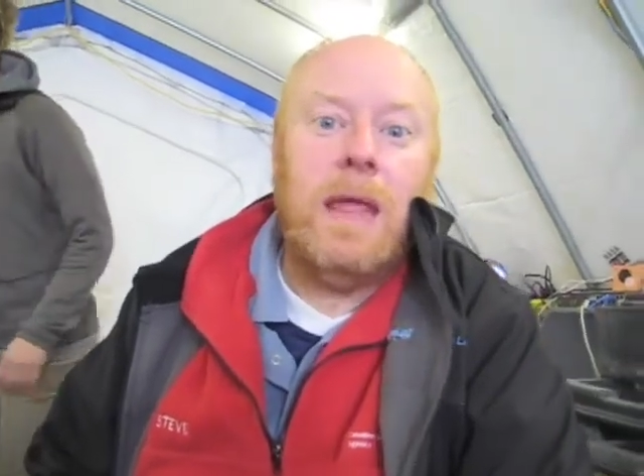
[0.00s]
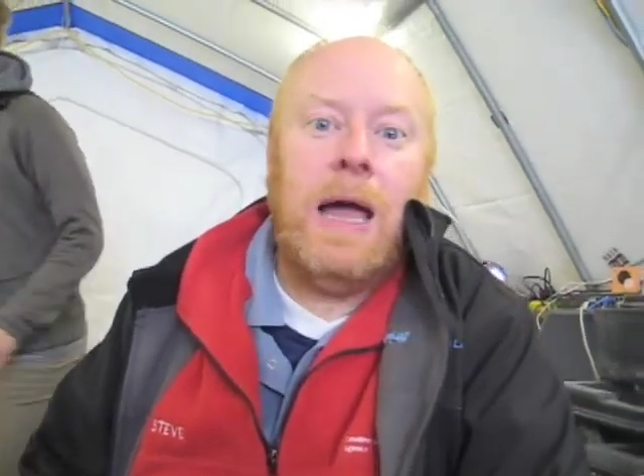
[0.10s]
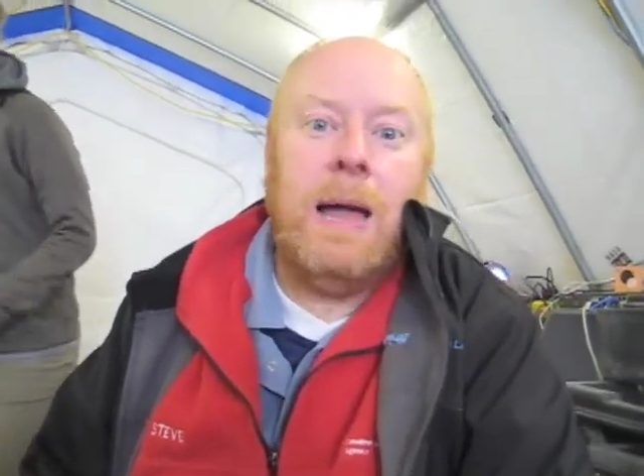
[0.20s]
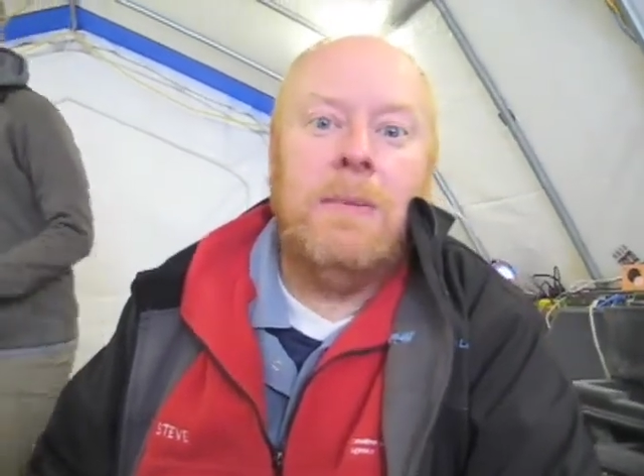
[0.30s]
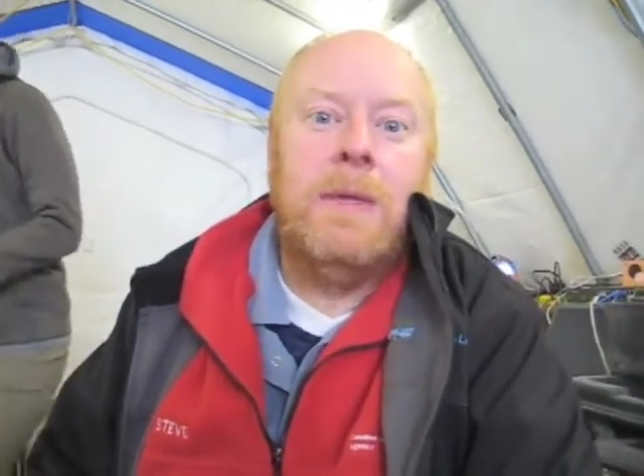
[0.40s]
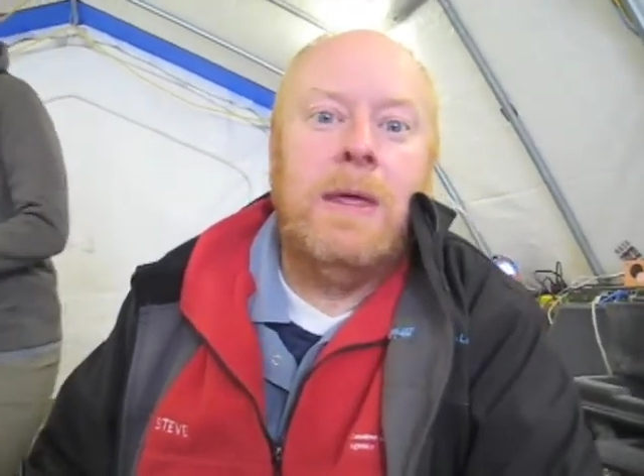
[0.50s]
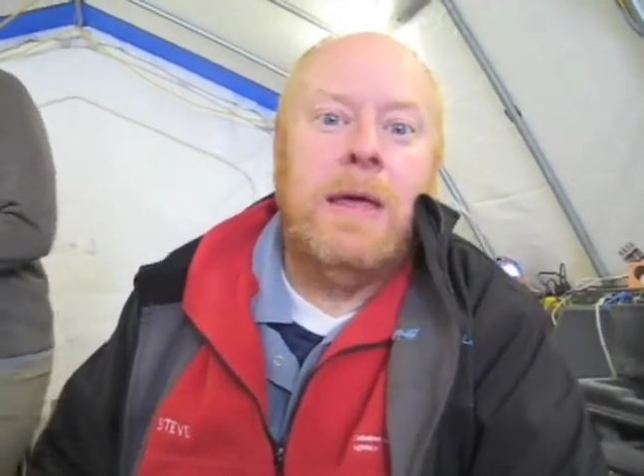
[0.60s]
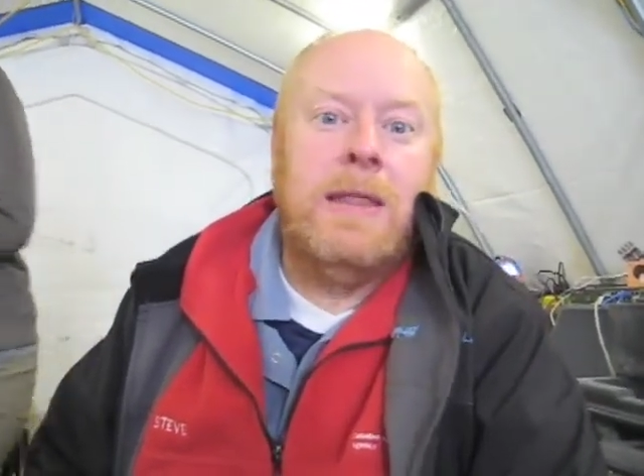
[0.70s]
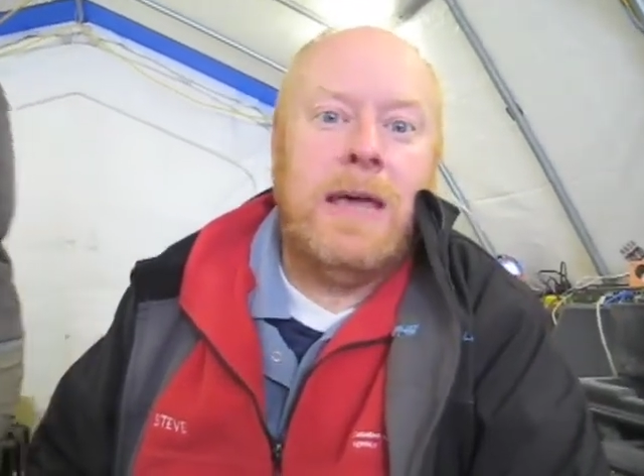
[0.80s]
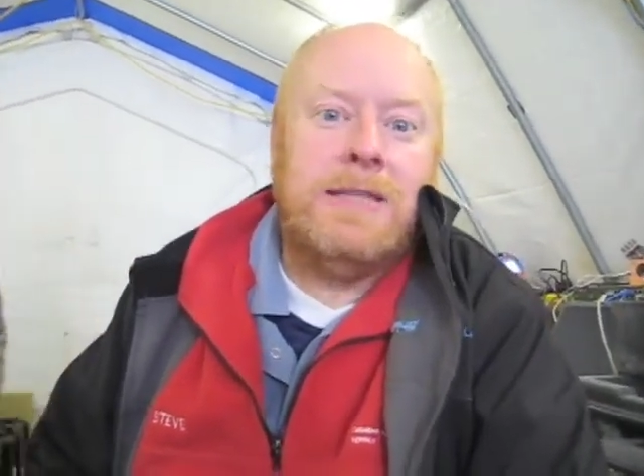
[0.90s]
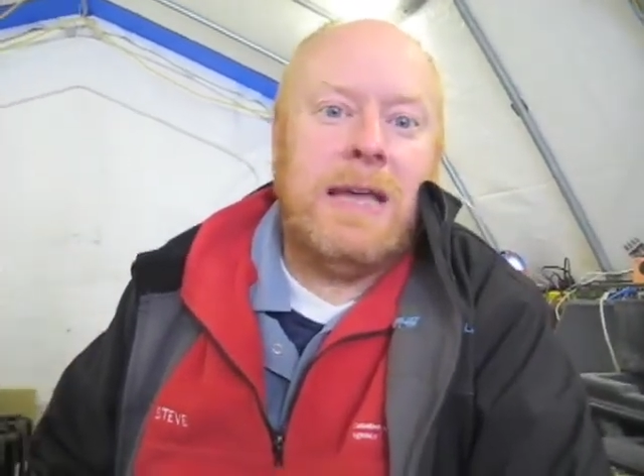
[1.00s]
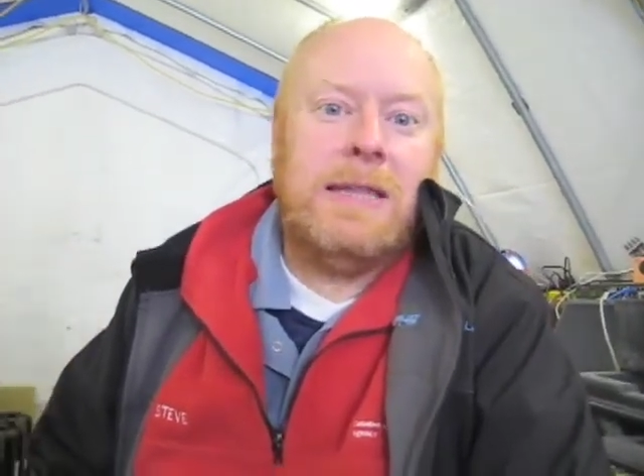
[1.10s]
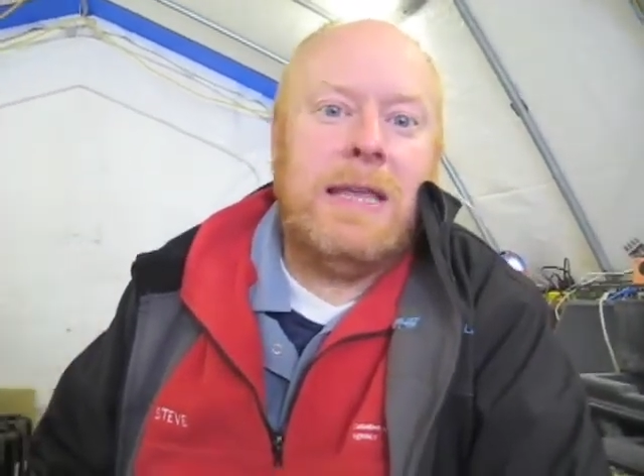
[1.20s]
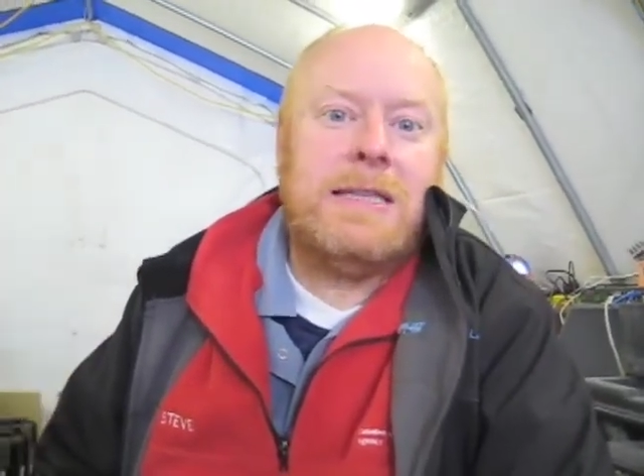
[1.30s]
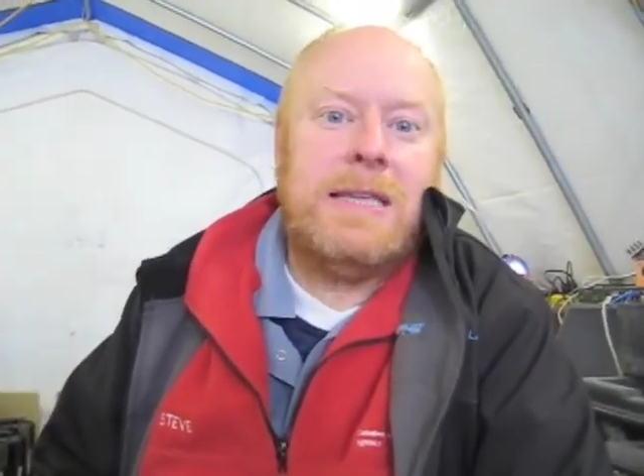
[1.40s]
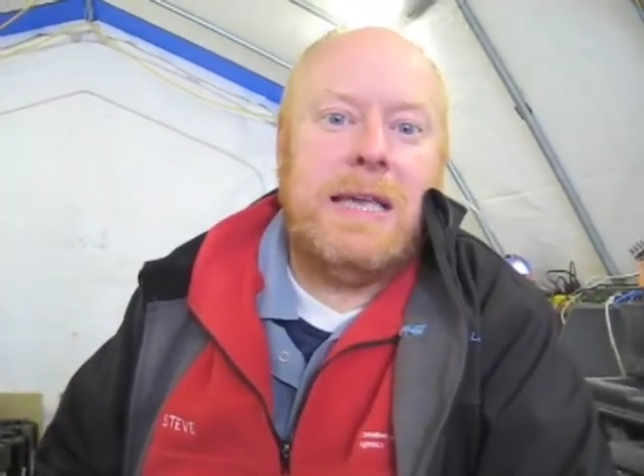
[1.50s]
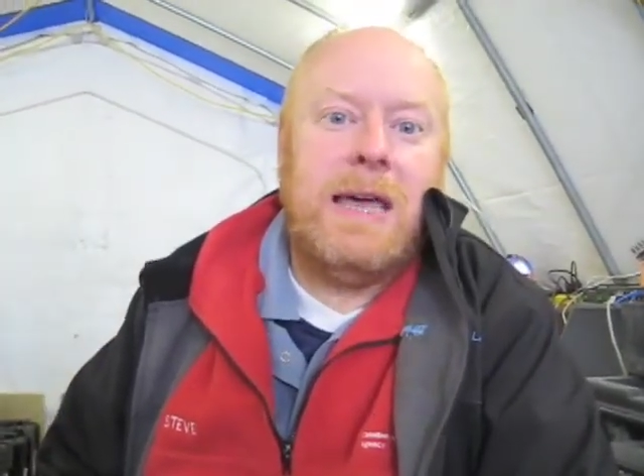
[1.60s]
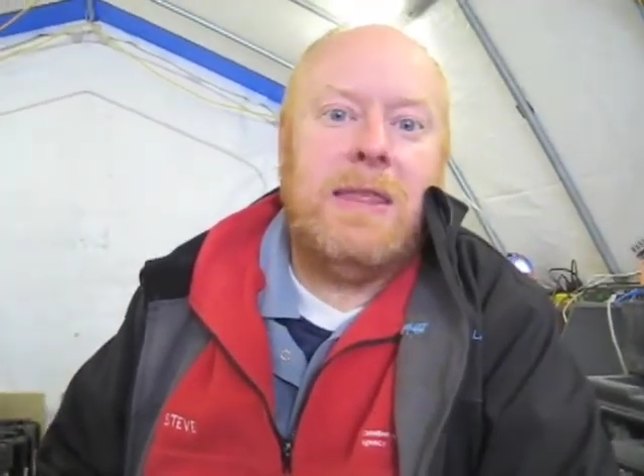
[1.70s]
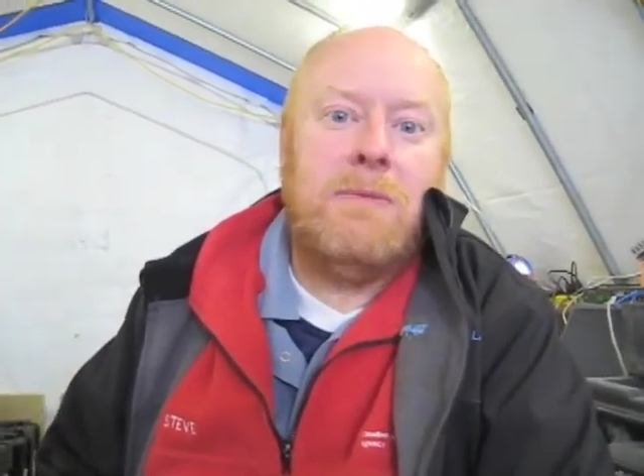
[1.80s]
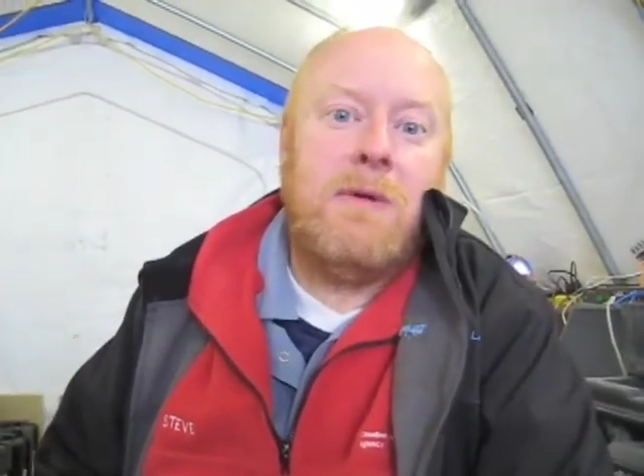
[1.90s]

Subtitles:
There are techniques here